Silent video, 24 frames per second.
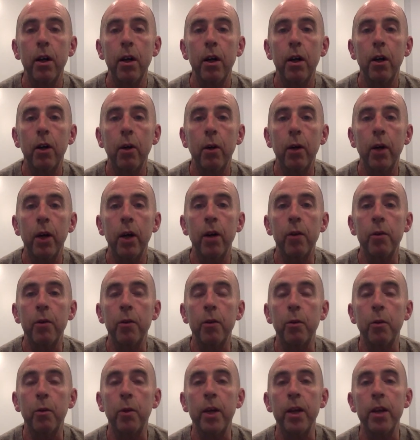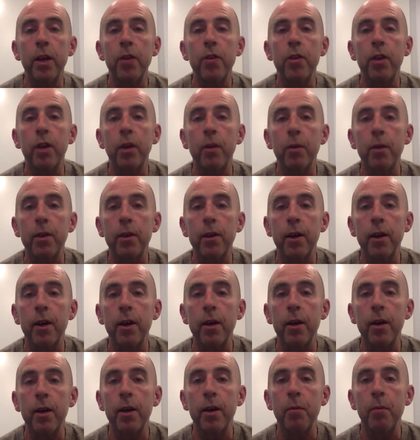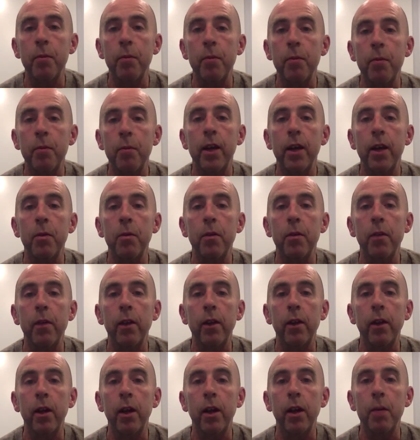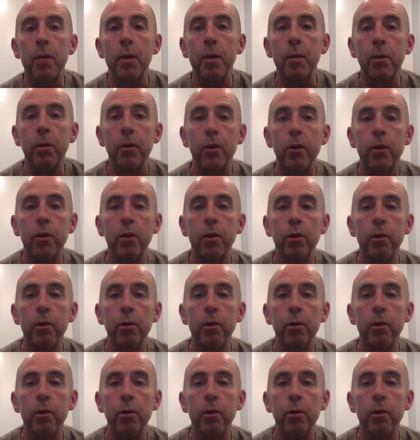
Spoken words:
going out of his way each and every time to thank me for the little I'm able to do.